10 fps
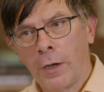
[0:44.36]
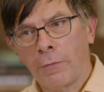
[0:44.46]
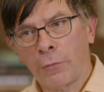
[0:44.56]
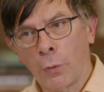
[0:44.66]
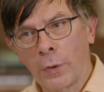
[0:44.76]

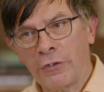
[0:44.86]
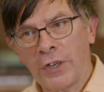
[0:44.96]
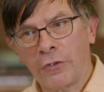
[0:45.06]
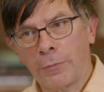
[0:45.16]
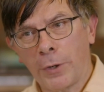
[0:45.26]
for all
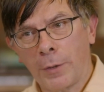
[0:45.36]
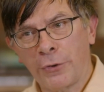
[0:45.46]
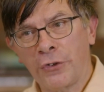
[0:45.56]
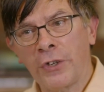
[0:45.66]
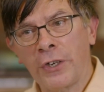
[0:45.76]
intents and
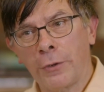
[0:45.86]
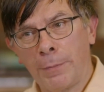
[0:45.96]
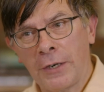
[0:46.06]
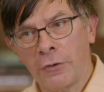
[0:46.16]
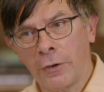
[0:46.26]
purposes,
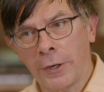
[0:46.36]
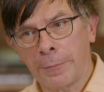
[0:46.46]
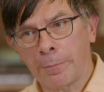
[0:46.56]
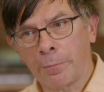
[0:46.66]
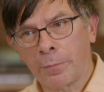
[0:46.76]
independently.
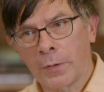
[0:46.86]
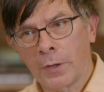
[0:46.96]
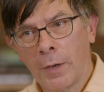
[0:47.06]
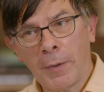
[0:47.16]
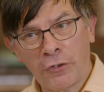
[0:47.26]

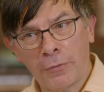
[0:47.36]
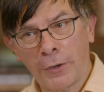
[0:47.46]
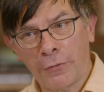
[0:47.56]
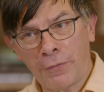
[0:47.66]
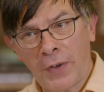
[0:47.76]
Amongst the
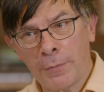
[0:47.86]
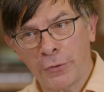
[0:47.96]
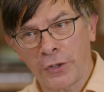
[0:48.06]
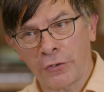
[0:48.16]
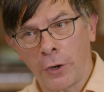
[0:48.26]
most
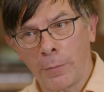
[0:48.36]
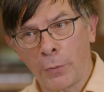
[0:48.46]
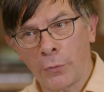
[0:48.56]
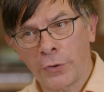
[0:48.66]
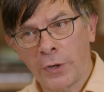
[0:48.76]
famous
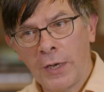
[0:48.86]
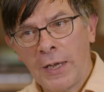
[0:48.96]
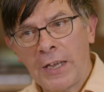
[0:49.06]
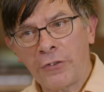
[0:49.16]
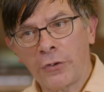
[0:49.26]
examples
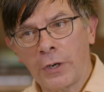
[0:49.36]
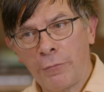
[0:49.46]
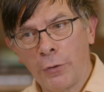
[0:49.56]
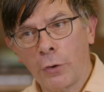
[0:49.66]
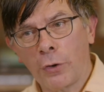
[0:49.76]
is that
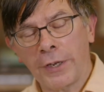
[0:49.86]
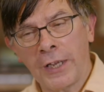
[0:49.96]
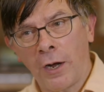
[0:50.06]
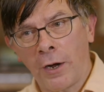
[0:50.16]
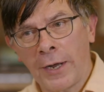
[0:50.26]
if you look at
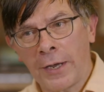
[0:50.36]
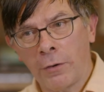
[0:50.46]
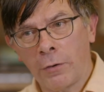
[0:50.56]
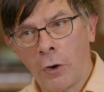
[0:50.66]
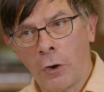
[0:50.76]
the eye
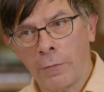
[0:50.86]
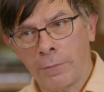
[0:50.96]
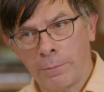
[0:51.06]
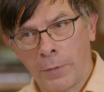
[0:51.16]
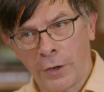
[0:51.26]
of
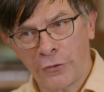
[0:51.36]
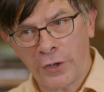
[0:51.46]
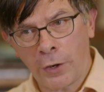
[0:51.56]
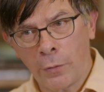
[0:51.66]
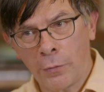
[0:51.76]

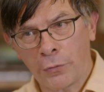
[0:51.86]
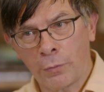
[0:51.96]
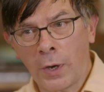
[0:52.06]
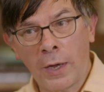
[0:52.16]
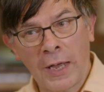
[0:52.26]
ourselves
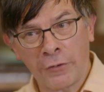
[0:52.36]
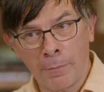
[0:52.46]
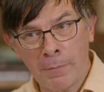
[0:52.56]
as a